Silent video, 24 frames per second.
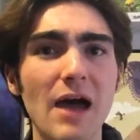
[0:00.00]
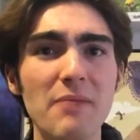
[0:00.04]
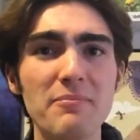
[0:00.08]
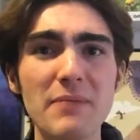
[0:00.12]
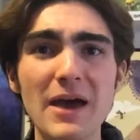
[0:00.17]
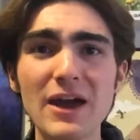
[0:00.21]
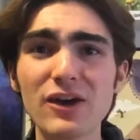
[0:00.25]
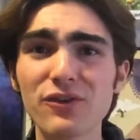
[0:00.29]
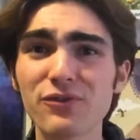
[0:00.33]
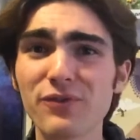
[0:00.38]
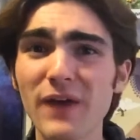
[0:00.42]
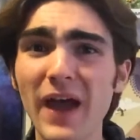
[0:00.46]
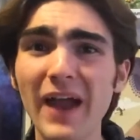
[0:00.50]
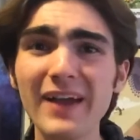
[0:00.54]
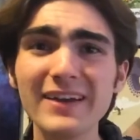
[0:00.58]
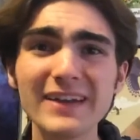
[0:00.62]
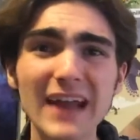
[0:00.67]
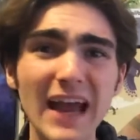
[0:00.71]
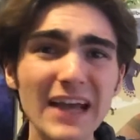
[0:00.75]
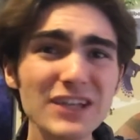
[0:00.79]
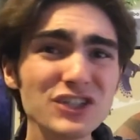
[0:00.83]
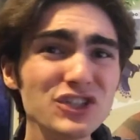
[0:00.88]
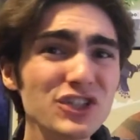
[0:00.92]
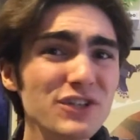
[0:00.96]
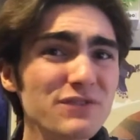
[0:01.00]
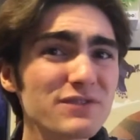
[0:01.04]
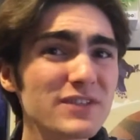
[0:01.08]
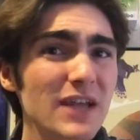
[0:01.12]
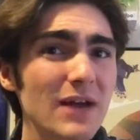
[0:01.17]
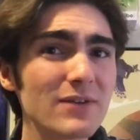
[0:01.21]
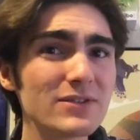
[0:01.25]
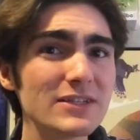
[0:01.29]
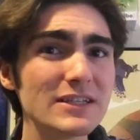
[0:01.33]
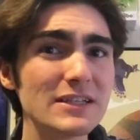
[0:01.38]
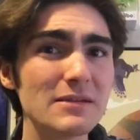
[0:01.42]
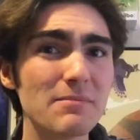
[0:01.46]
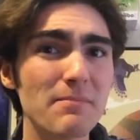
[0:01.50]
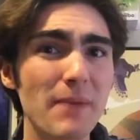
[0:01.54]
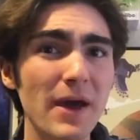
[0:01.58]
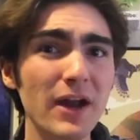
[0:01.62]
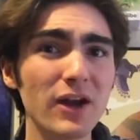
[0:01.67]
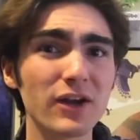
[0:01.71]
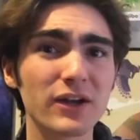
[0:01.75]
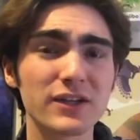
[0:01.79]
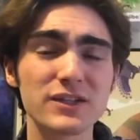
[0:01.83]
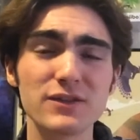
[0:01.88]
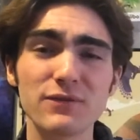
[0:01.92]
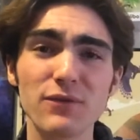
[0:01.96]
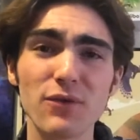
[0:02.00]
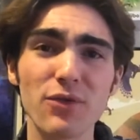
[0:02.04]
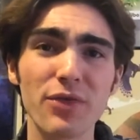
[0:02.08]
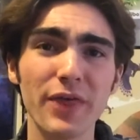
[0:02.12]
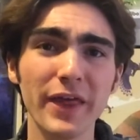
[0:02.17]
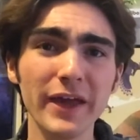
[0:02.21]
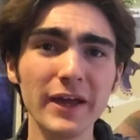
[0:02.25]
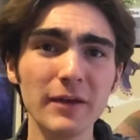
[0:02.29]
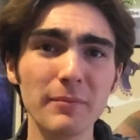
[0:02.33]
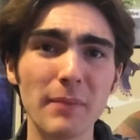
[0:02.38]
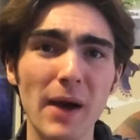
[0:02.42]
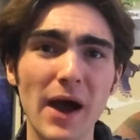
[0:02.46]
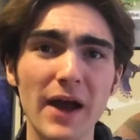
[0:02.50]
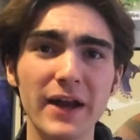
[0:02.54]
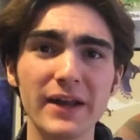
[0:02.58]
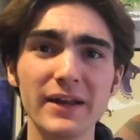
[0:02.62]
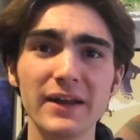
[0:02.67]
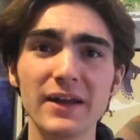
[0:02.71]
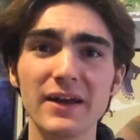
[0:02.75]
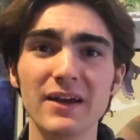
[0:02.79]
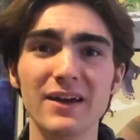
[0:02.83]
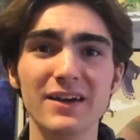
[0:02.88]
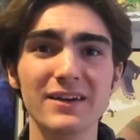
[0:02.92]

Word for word: Matter of fact, it actually sounds even better, because if you think about it,